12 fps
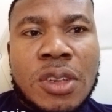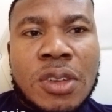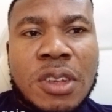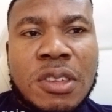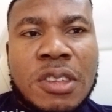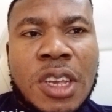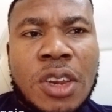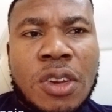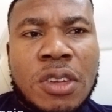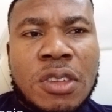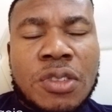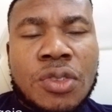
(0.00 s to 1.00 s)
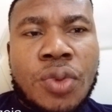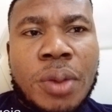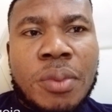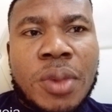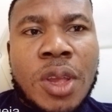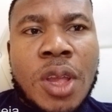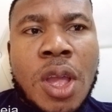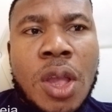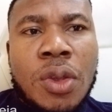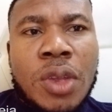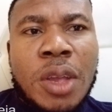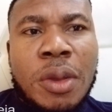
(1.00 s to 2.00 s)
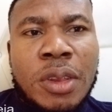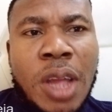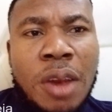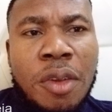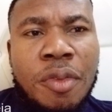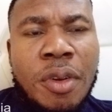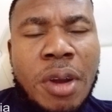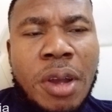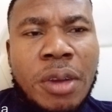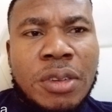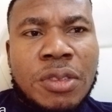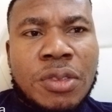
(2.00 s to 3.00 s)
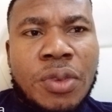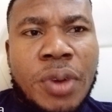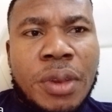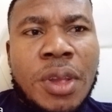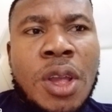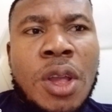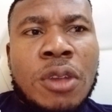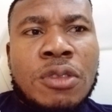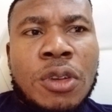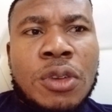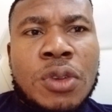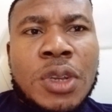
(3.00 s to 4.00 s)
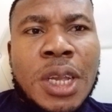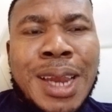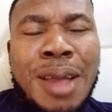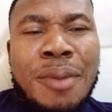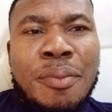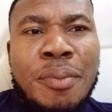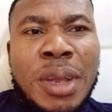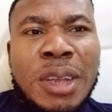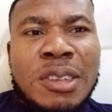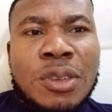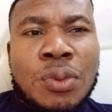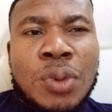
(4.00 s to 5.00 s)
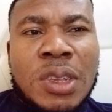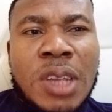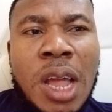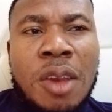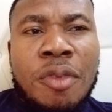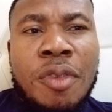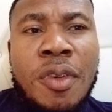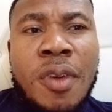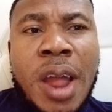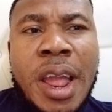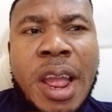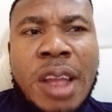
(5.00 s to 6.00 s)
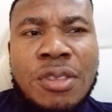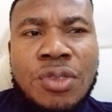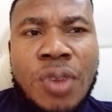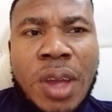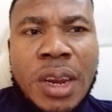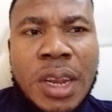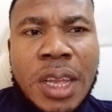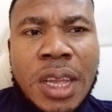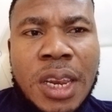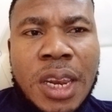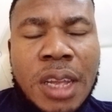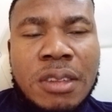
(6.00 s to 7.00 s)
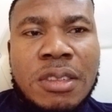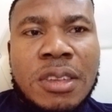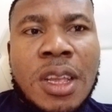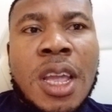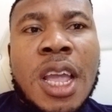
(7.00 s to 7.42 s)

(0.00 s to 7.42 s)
You can see it on the screen. The aloe vera on the screen. So you cannot mix with aloe vera extract in it,